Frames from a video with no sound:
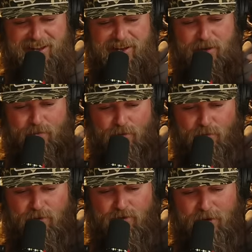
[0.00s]
you know, we're
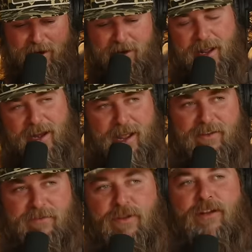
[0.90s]
we're trying to lay
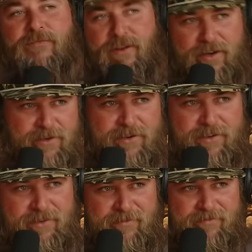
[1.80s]
down some good footage,
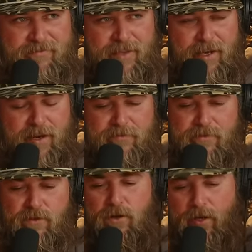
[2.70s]
and if
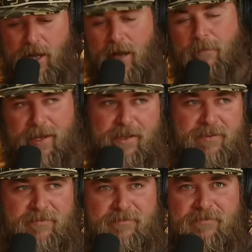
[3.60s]
they're coming,
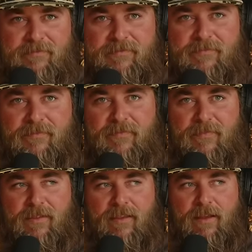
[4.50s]

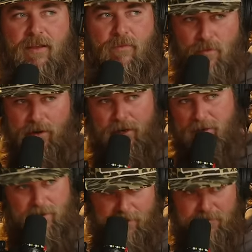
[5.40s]
we're
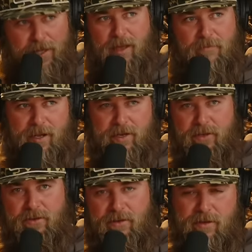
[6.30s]
gonna let them come. Like
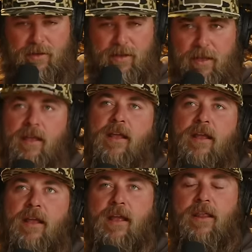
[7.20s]
you,
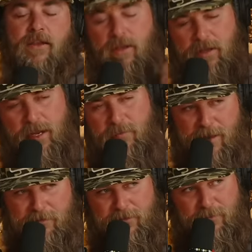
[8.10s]
the good thing
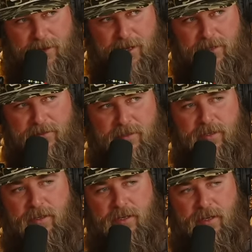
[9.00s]
about filming is
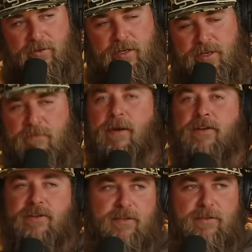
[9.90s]
It'll teach you
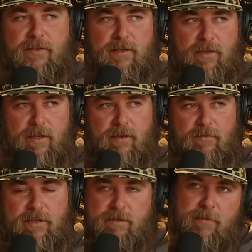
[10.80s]
patience, uh,
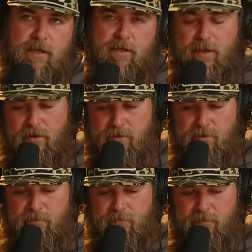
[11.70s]
which I mean,
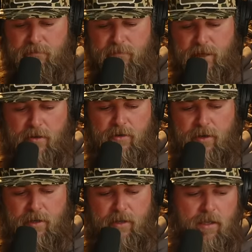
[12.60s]
years of coyote
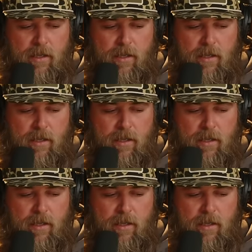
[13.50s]
hunting.